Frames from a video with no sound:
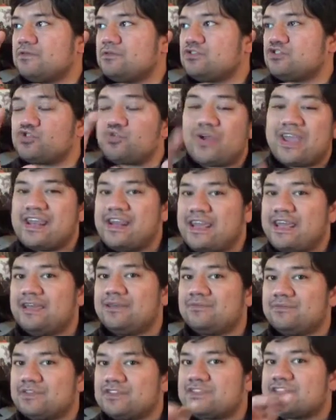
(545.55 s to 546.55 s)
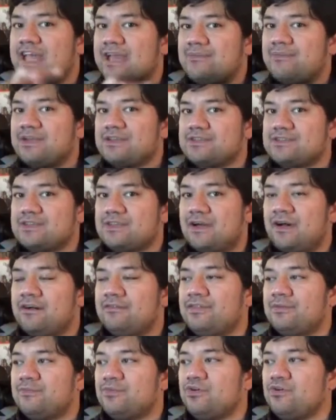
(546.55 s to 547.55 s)
training segment
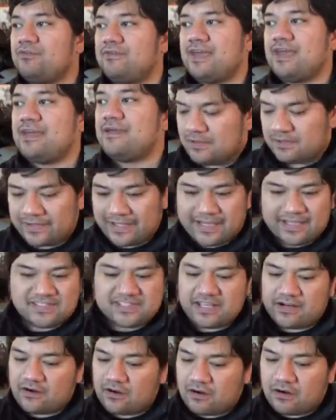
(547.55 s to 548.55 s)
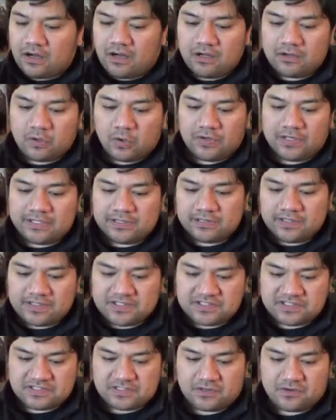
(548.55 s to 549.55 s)
of the movie. Like I said, her uncle
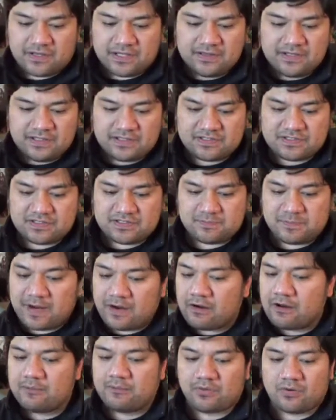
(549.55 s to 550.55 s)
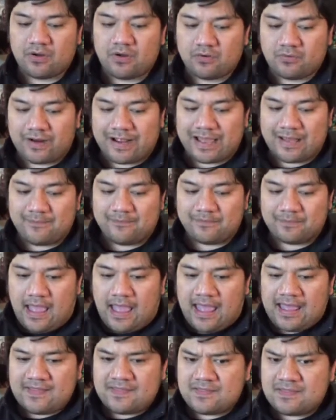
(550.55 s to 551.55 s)
enlists her in this Sparrow program,
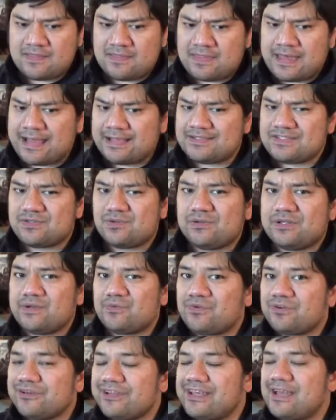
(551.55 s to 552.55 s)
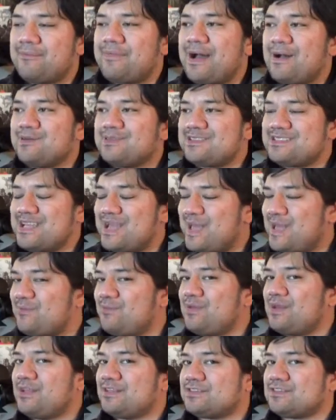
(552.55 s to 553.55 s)
and that's only really about
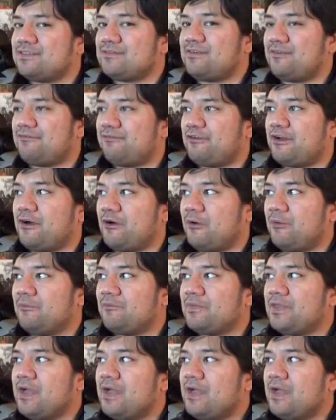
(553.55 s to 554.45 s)
10 minutes of the film.